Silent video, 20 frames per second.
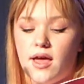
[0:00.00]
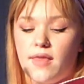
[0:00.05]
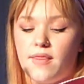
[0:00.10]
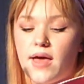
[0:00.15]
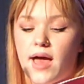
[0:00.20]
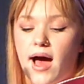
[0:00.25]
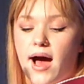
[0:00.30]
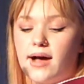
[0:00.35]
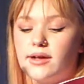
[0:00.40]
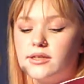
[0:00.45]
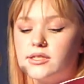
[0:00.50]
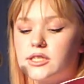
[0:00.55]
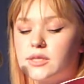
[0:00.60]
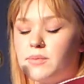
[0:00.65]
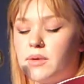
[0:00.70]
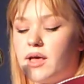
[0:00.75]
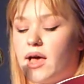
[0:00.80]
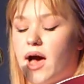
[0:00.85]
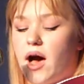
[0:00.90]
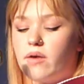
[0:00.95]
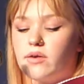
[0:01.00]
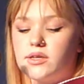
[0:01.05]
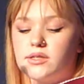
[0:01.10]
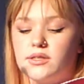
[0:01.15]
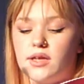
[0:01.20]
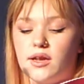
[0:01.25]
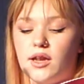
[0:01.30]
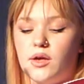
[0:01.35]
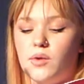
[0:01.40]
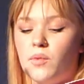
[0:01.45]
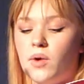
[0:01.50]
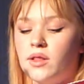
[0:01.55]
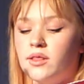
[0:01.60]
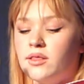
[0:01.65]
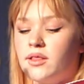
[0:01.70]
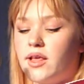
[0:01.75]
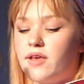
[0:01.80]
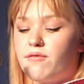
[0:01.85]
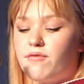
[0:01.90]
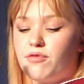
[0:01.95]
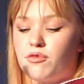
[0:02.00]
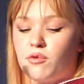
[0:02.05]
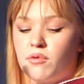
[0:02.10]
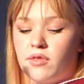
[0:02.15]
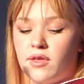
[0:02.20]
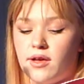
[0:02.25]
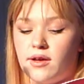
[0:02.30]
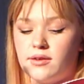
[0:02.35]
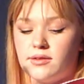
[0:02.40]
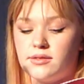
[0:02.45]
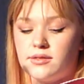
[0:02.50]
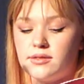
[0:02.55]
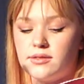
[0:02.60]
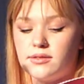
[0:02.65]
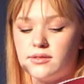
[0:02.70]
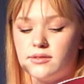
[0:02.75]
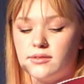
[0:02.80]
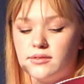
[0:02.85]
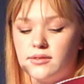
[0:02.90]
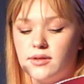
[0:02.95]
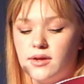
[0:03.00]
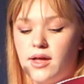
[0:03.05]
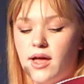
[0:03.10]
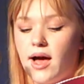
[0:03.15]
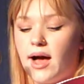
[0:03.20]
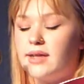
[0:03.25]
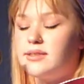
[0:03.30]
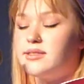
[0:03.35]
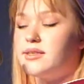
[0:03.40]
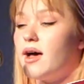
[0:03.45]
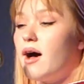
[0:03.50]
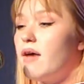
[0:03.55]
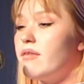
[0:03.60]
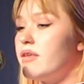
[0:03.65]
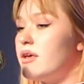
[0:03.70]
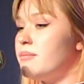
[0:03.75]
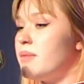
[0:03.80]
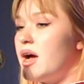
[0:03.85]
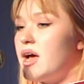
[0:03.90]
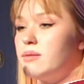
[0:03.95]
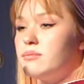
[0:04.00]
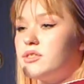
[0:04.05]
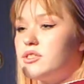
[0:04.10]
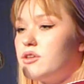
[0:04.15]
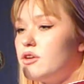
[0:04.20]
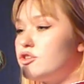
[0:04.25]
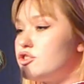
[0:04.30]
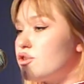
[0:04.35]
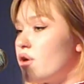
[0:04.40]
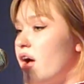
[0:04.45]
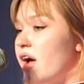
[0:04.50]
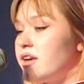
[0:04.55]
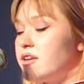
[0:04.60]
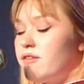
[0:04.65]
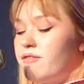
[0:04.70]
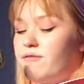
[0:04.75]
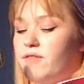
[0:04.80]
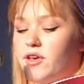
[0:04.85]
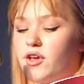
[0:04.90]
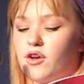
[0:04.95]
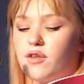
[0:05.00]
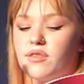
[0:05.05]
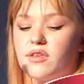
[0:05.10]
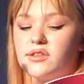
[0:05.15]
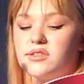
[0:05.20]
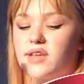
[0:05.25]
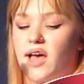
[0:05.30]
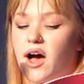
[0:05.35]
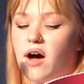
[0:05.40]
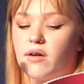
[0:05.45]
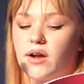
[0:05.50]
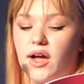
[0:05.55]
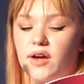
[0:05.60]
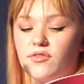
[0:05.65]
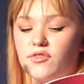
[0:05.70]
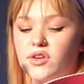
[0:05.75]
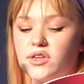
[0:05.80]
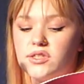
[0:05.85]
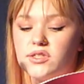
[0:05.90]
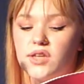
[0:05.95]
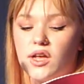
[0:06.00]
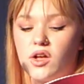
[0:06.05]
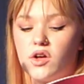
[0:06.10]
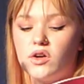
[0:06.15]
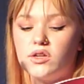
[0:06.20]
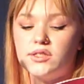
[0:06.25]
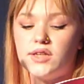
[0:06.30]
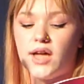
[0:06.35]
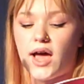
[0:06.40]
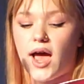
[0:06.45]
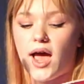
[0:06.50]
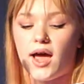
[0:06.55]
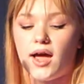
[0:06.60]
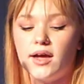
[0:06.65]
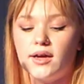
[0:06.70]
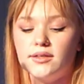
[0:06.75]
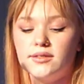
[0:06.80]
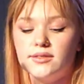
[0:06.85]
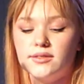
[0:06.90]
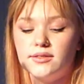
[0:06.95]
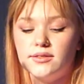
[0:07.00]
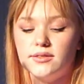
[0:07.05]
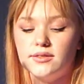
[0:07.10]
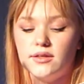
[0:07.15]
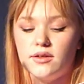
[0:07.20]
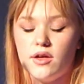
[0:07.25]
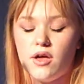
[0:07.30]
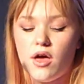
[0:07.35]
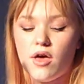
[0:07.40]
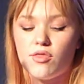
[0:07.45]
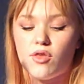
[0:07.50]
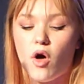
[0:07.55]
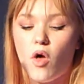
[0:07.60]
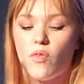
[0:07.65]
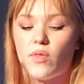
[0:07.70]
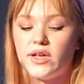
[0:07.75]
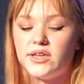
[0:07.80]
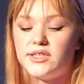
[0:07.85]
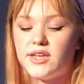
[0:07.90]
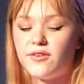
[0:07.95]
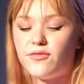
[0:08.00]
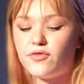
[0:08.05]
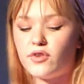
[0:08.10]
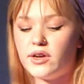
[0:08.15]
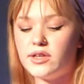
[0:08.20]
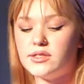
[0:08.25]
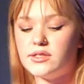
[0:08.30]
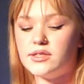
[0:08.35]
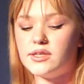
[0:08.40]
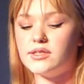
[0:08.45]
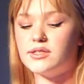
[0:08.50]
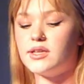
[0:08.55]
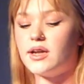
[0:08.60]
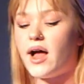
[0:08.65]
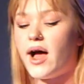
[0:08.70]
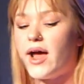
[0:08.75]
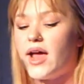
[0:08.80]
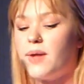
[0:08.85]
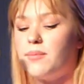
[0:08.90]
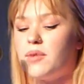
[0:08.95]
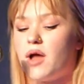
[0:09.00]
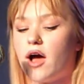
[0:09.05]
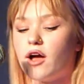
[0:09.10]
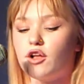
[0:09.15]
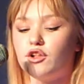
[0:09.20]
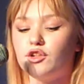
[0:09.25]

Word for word: They ask me, how does anyone live through this? I tell them I am still trying to figure this out every single day. The only difference is that I am not